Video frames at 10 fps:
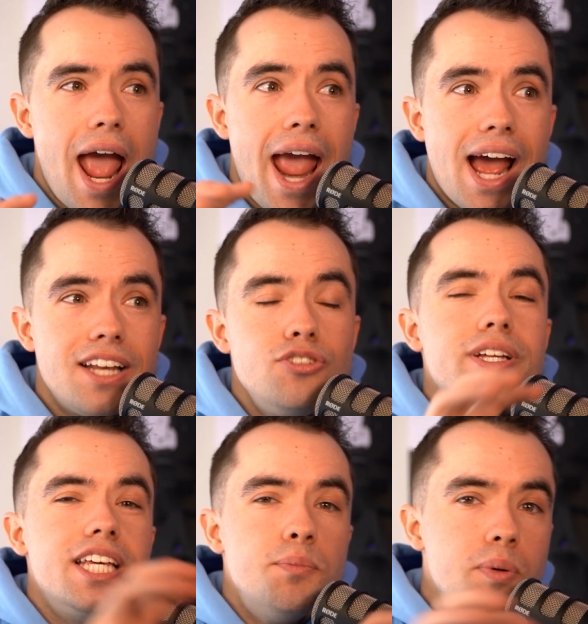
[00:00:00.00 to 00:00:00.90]
And you
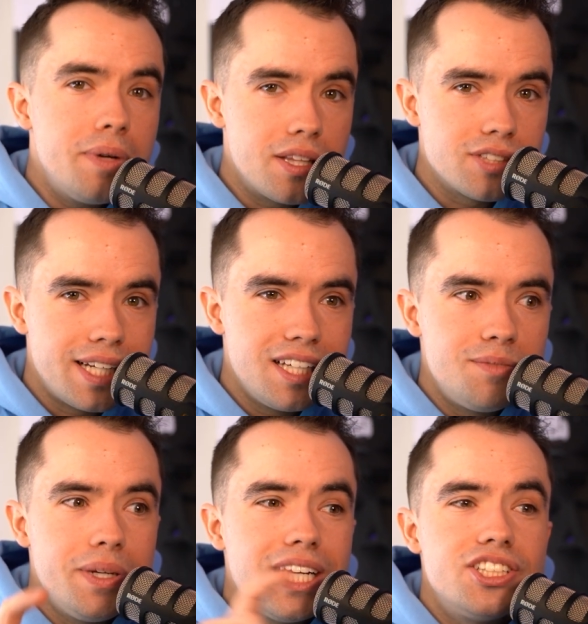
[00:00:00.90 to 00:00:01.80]
can implement those ideas
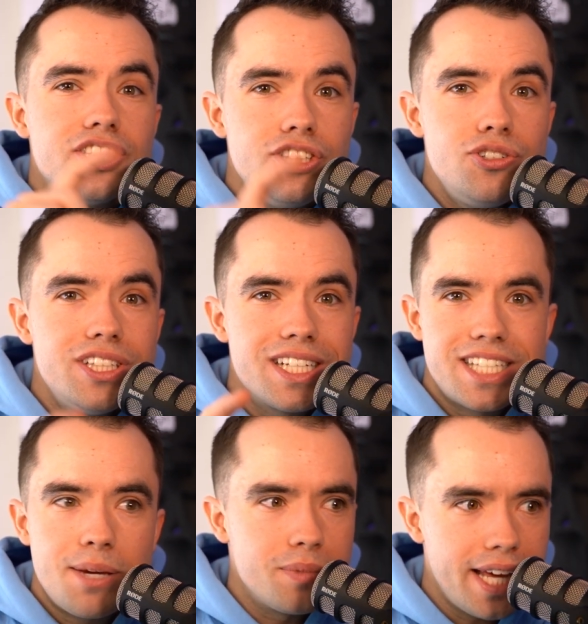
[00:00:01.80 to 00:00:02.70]
because you're using the
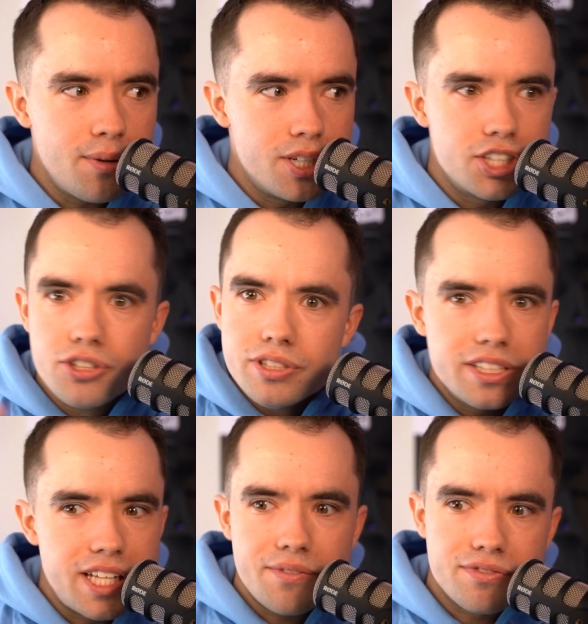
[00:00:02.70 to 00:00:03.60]
same language, you're using the
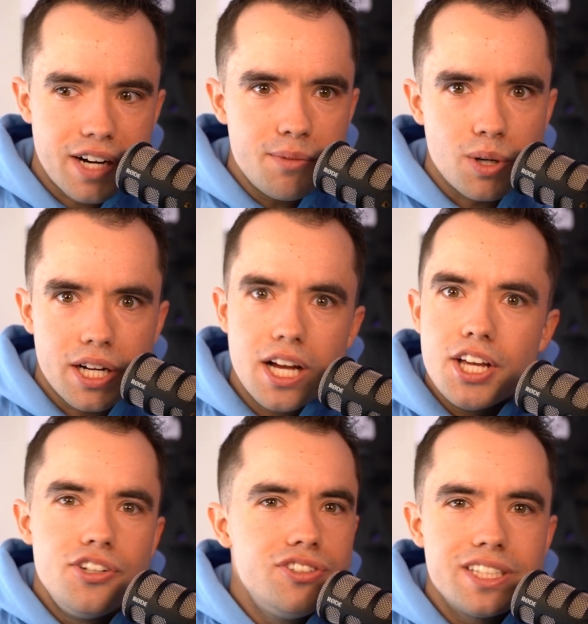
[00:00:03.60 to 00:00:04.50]
same framework,
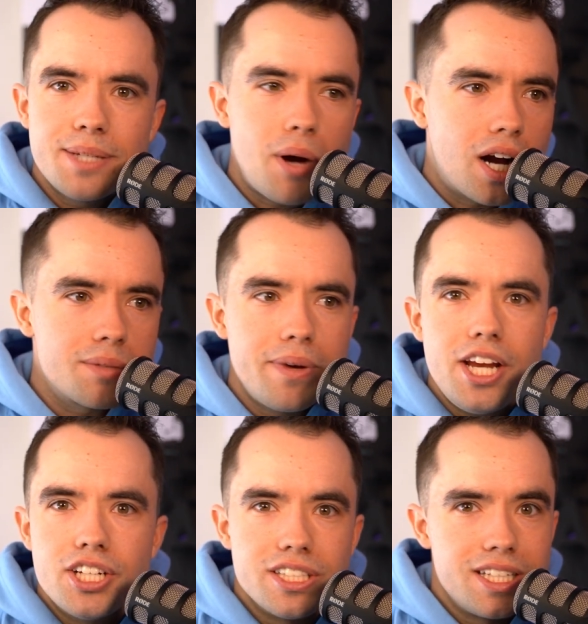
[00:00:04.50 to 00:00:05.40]
you're using the same
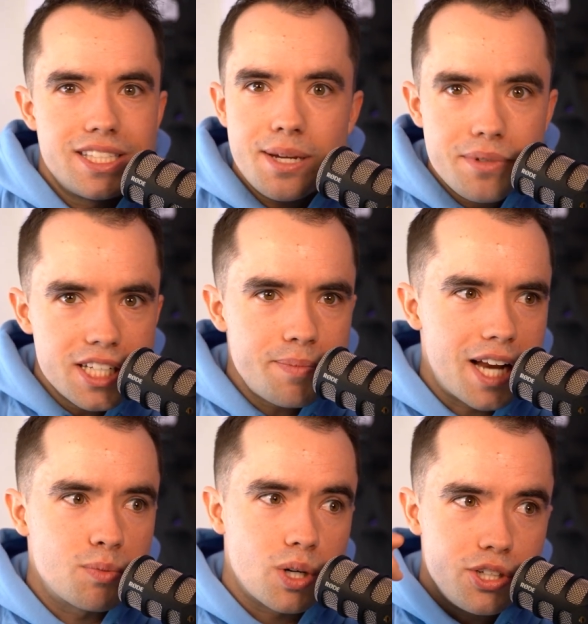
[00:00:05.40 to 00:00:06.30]
automations and the same
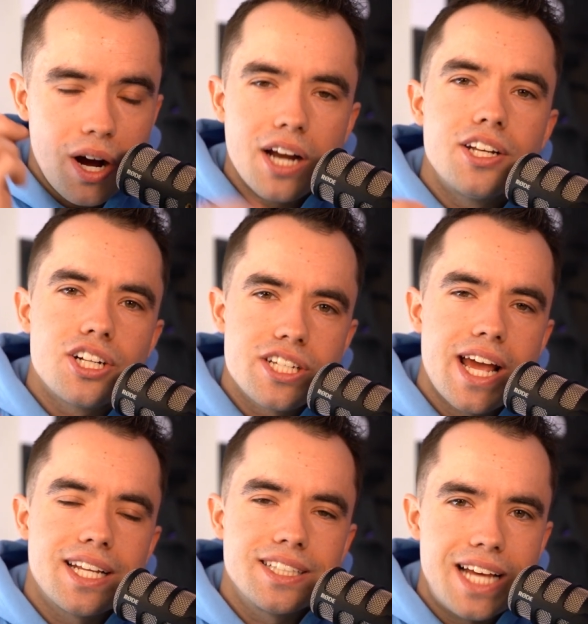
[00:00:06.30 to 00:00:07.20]
dispatch board, and you
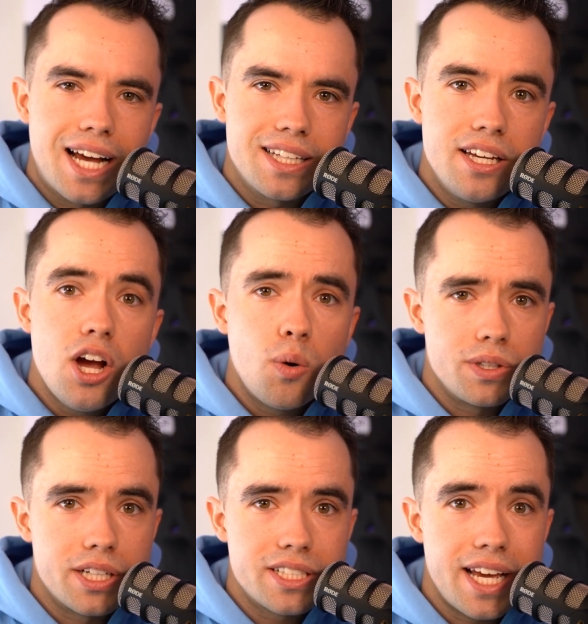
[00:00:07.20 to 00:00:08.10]
understand exactly what
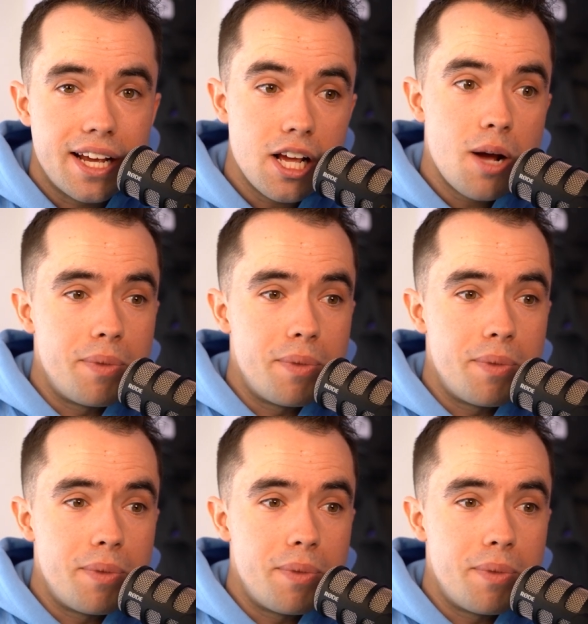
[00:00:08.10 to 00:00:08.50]
they're saying.